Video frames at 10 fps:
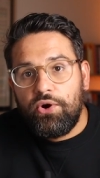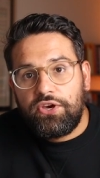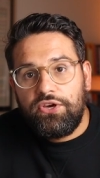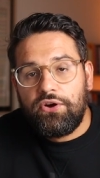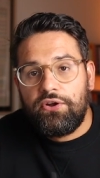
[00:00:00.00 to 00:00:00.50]

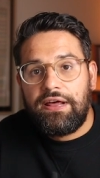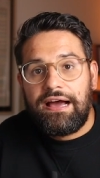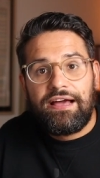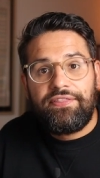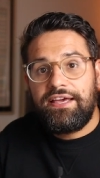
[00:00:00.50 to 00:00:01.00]
working on,
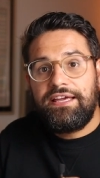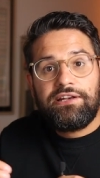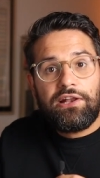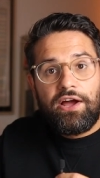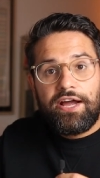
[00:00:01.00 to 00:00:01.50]
are they in
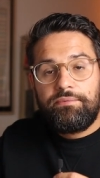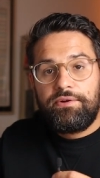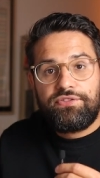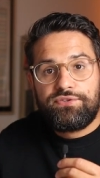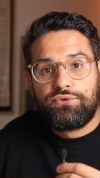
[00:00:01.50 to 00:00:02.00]
line
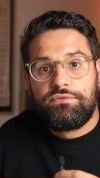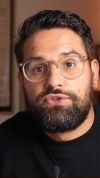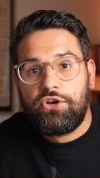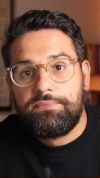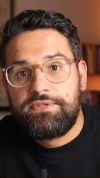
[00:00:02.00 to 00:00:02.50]
with the sort of
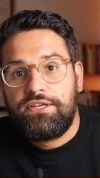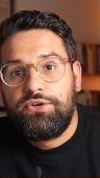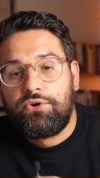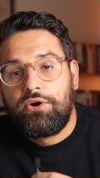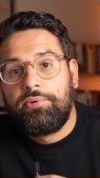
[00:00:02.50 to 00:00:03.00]
jobs that
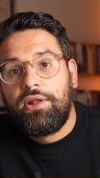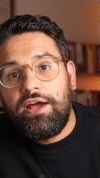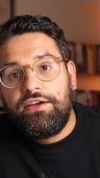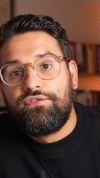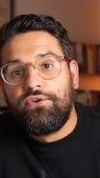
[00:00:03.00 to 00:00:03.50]
you are
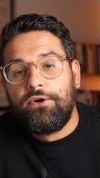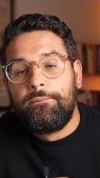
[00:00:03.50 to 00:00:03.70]
applying for?